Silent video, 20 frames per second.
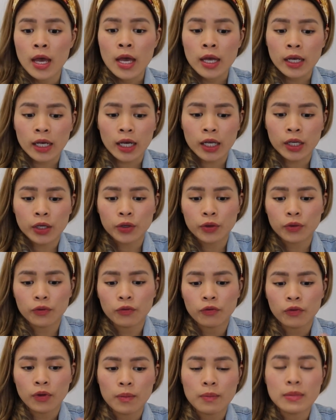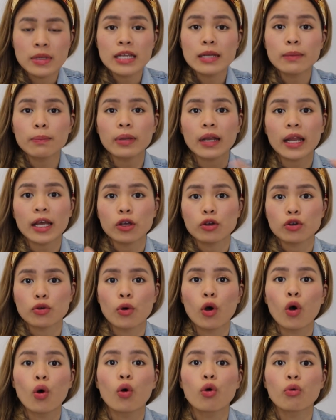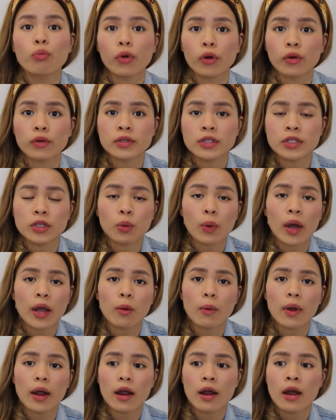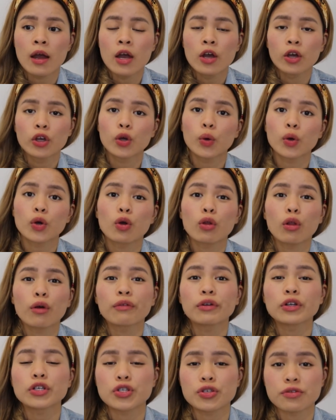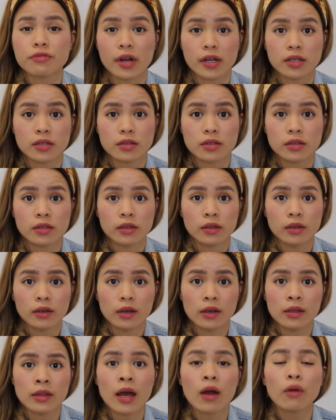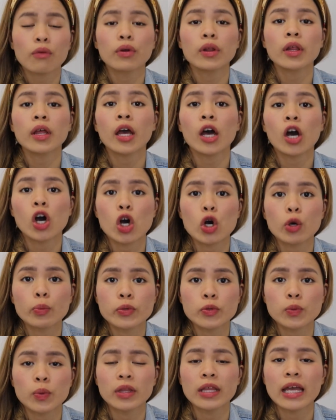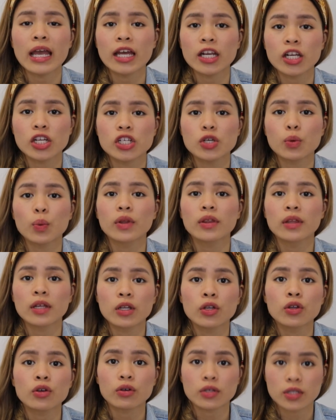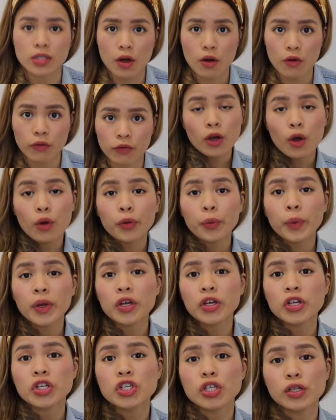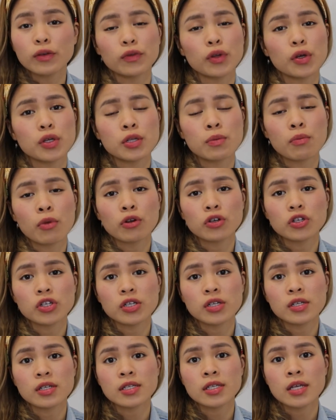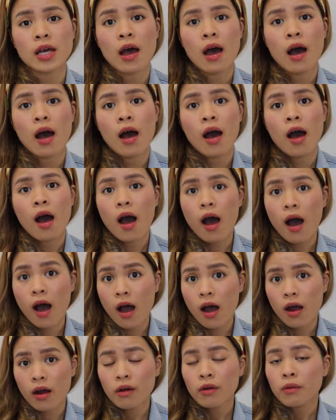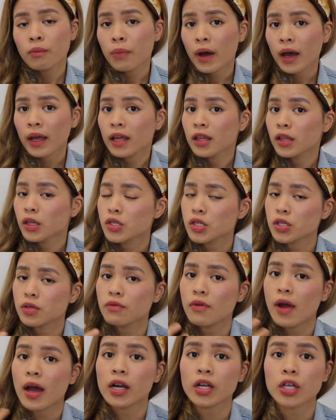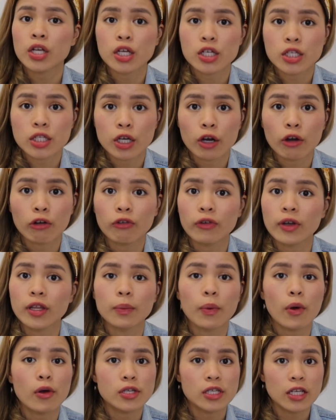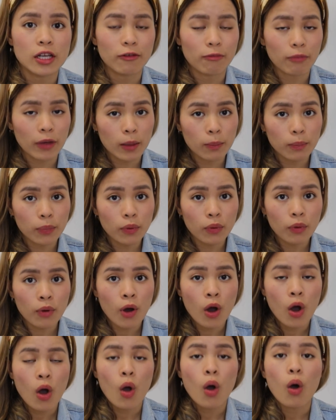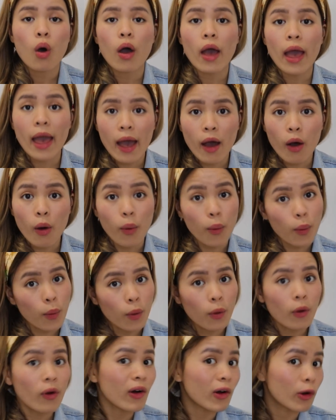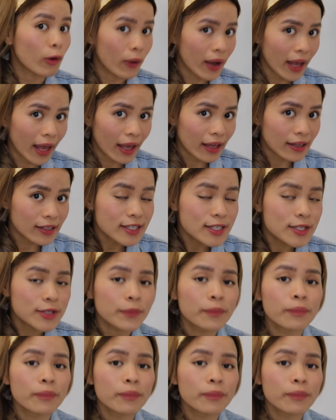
kind of manipulate your hormones in a way where you are no longer stressed, and that really helps with the energy within yourself. The only way you can shift those emotions are by either surrounding yourself with positive people or or and